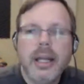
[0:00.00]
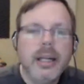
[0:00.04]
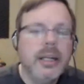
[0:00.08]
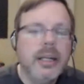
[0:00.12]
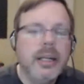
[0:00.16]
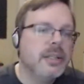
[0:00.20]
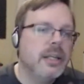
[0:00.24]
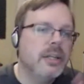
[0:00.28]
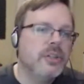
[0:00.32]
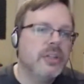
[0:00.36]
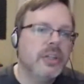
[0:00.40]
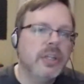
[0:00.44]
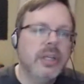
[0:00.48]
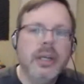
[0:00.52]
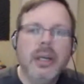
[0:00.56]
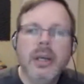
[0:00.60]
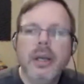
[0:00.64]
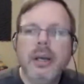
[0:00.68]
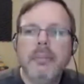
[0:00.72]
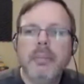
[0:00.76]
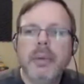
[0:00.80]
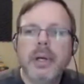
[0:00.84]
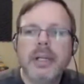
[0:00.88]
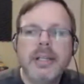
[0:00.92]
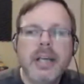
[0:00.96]
And it's essentially,
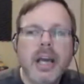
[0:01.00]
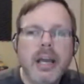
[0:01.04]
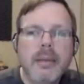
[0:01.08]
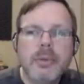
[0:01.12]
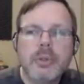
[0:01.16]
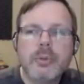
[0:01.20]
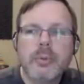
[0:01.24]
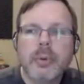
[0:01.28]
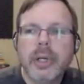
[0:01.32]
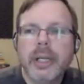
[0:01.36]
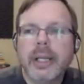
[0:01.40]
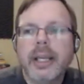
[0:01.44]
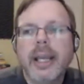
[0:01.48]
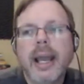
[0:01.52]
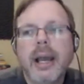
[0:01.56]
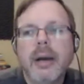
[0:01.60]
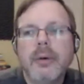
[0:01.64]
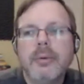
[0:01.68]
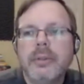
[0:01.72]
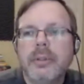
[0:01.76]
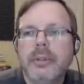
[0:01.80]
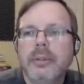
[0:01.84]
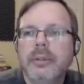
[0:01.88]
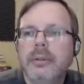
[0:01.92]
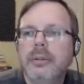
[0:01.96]
my time is running
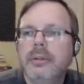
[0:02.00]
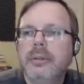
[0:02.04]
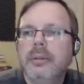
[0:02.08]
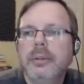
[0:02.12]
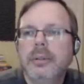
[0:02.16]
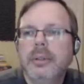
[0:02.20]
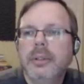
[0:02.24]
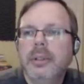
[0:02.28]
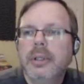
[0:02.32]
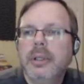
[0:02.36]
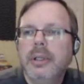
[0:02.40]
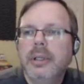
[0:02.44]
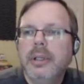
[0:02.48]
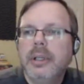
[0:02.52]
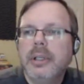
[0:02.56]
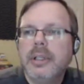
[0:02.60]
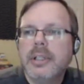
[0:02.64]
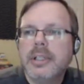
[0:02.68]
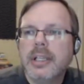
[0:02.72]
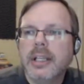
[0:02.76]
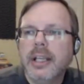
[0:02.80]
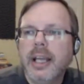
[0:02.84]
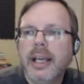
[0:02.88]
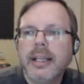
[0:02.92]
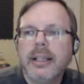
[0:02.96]
out. It is
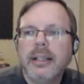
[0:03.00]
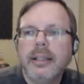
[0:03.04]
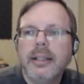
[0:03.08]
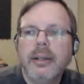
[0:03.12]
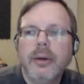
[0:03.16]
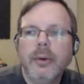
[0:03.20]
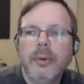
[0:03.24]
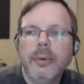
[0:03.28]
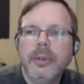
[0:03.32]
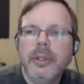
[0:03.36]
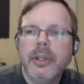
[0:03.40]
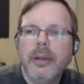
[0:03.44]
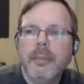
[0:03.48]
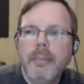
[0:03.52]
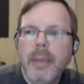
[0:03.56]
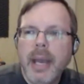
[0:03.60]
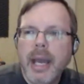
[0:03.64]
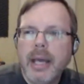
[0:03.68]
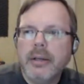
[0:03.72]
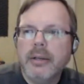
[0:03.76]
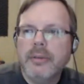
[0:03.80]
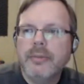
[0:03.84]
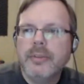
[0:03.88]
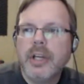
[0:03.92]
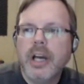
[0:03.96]
likely only a matter
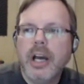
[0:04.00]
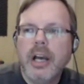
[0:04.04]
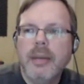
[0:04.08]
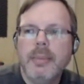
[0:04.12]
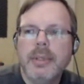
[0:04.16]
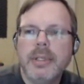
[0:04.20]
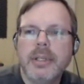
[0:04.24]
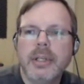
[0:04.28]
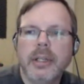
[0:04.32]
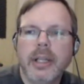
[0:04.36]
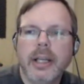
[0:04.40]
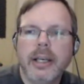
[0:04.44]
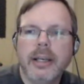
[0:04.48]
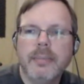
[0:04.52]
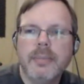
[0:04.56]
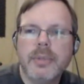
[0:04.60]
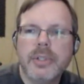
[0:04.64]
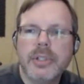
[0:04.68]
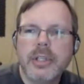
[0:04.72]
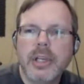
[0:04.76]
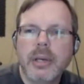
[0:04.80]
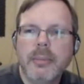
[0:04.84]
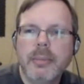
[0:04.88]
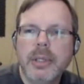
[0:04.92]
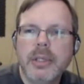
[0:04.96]
of time until I am
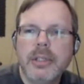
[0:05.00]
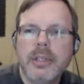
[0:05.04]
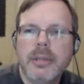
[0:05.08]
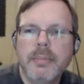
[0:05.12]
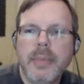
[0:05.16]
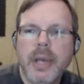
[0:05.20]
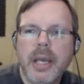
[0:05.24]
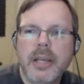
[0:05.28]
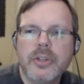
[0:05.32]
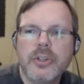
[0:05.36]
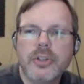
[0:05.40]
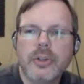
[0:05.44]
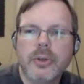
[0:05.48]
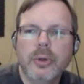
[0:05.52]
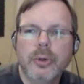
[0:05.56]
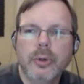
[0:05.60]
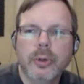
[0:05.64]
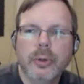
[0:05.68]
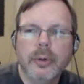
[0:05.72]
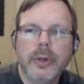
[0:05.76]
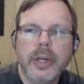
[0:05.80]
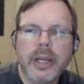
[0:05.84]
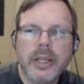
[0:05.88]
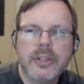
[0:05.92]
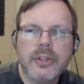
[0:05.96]
summoned to Master
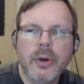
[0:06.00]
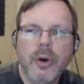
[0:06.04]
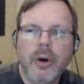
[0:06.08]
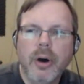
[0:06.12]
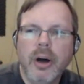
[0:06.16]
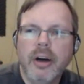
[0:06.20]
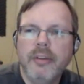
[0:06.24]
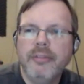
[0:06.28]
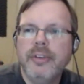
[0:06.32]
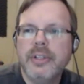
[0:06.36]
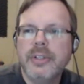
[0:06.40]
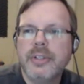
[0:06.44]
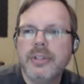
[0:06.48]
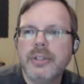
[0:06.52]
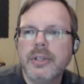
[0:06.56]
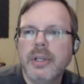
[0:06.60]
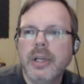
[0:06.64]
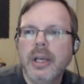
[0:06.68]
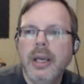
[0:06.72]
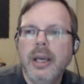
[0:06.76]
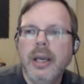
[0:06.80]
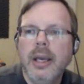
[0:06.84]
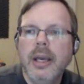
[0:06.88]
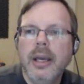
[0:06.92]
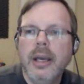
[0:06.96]
Urik's office.
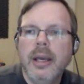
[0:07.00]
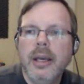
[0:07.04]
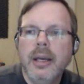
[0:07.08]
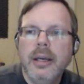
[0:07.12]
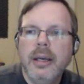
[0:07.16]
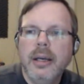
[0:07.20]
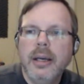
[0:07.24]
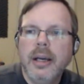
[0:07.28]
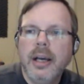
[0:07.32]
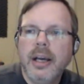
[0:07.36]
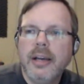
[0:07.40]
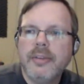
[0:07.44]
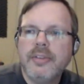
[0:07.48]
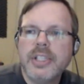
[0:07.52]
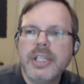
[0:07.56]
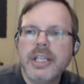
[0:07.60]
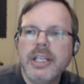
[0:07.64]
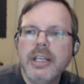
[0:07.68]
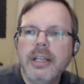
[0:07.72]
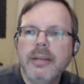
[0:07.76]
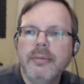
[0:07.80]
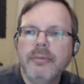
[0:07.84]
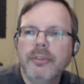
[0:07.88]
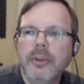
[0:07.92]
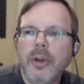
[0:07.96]
I've seen
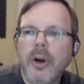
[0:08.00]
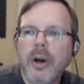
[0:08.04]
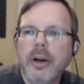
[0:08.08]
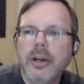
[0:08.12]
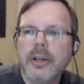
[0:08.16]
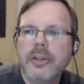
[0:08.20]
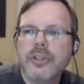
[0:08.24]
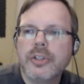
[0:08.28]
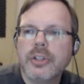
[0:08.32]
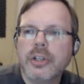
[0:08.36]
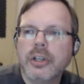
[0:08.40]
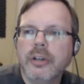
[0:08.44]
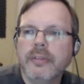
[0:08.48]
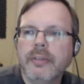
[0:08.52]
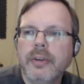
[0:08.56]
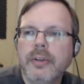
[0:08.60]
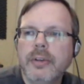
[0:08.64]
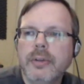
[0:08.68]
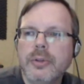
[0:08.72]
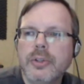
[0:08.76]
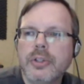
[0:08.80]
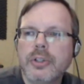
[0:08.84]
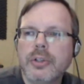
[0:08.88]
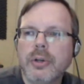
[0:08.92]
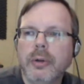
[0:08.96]
him flog a servant who
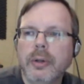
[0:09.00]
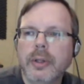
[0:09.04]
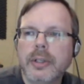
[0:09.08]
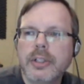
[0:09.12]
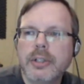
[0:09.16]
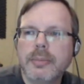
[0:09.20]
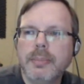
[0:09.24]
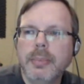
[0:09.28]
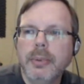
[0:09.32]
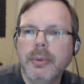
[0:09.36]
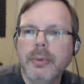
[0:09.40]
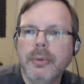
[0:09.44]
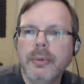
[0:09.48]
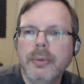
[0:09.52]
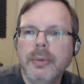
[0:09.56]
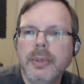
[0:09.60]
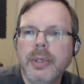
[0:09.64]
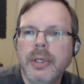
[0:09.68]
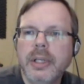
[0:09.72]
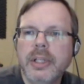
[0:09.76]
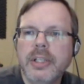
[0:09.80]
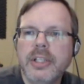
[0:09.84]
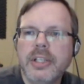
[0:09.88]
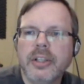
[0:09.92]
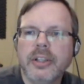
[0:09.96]
stole a spoon
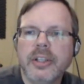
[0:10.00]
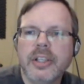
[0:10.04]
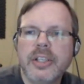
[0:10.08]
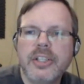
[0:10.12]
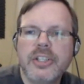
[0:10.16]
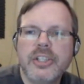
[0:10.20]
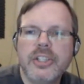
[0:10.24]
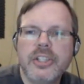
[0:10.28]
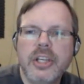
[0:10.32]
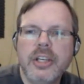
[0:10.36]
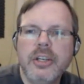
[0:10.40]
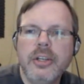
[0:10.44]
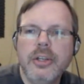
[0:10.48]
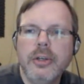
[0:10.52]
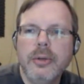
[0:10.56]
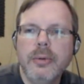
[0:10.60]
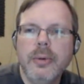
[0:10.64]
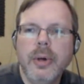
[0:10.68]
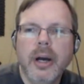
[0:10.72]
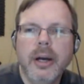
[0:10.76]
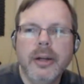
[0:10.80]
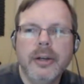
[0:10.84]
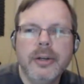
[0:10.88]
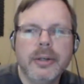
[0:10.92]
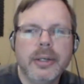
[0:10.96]
until the sinew
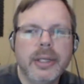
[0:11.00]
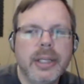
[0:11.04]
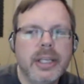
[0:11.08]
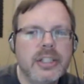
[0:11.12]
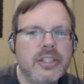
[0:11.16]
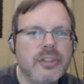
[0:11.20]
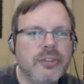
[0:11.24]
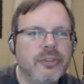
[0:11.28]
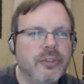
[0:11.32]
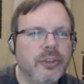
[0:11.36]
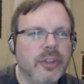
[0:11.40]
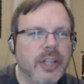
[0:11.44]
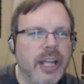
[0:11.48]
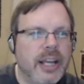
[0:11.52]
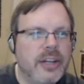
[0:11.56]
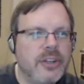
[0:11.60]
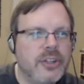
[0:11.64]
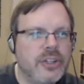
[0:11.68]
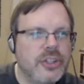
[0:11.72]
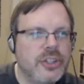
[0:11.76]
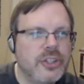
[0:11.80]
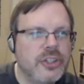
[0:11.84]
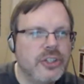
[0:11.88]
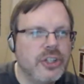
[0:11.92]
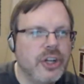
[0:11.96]
under his flesh
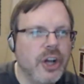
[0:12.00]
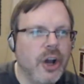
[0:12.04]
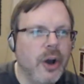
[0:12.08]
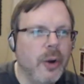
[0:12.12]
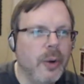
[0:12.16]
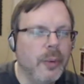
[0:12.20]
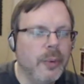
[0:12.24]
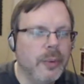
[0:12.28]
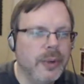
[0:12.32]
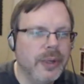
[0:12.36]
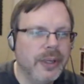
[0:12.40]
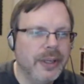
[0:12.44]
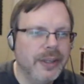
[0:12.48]
shone.